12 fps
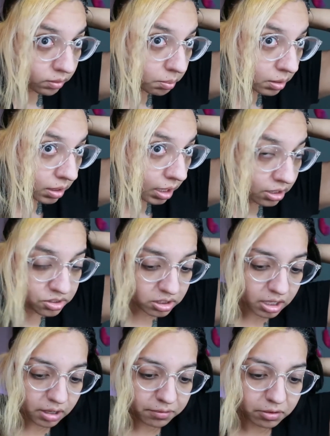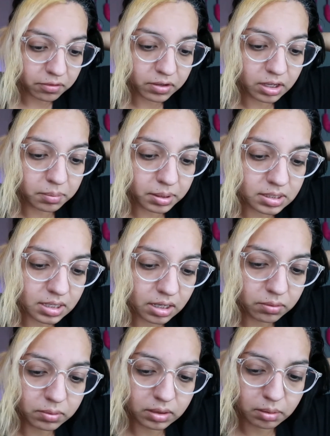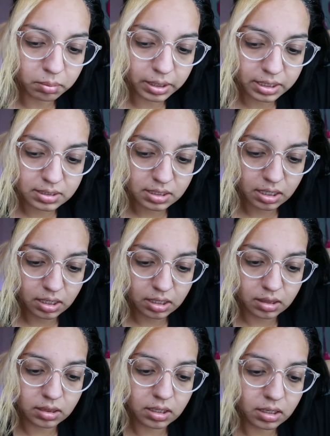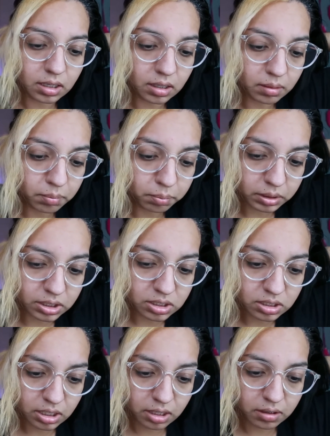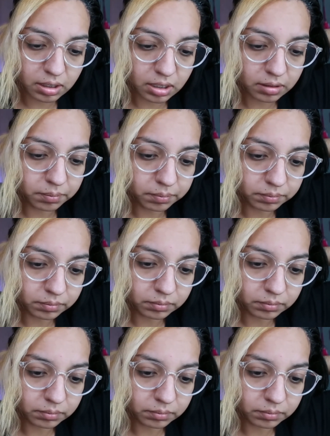have to be extra careful over here because I don't want the black to get in the bleached area.